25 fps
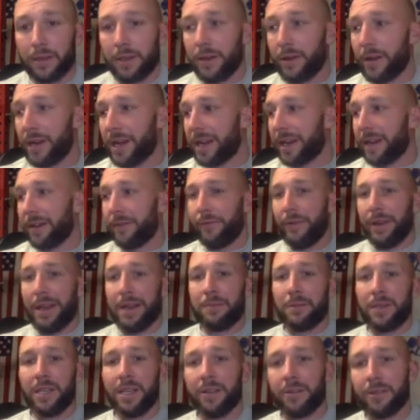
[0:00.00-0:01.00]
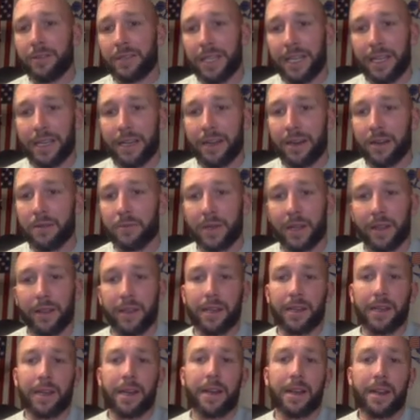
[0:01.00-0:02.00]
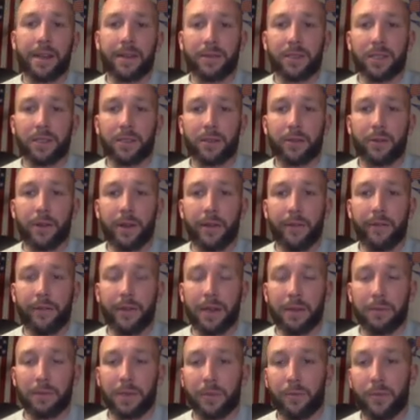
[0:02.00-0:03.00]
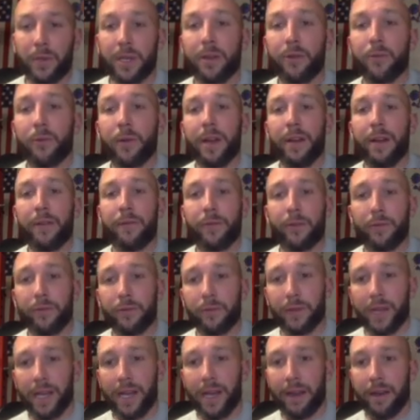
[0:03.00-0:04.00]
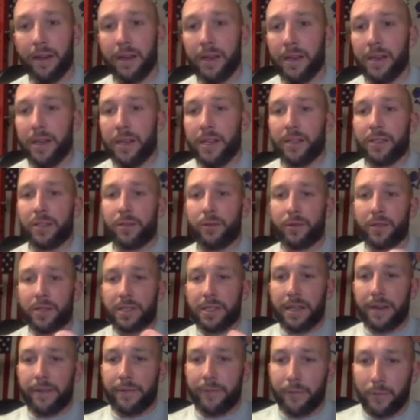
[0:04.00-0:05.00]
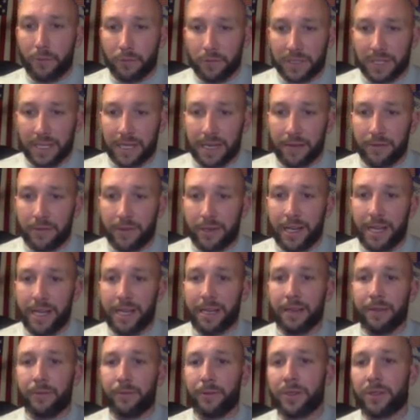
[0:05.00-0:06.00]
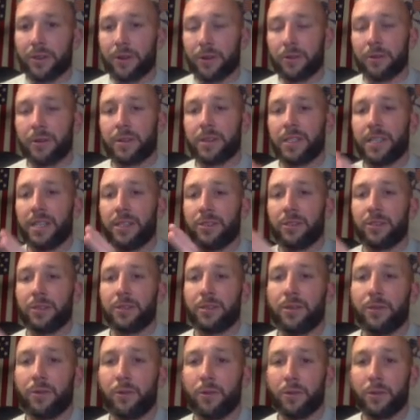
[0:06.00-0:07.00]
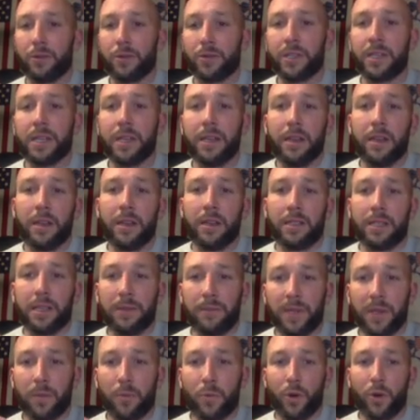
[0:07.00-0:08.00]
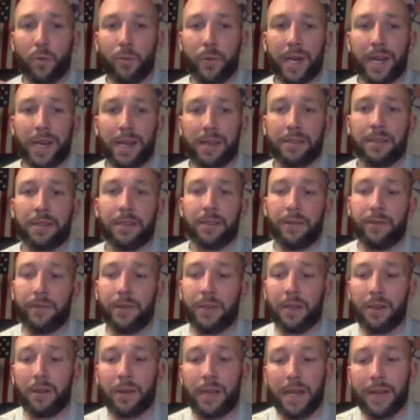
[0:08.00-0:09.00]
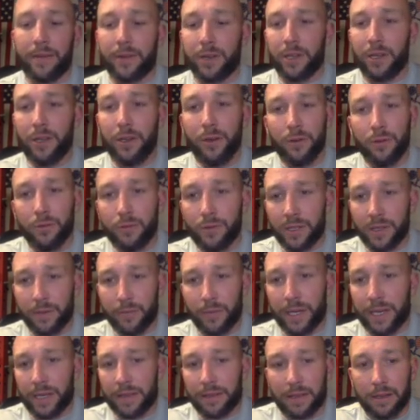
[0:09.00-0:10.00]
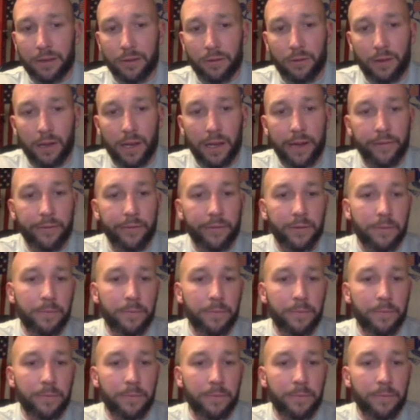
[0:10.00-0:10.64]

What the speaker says: Yeah, I got family here to take care of me. Thank God I have such a great family. Be grateful for that. So instead of focusing on the negative, we turn our attention towards something more positive, and it'll have a huge impact on your life.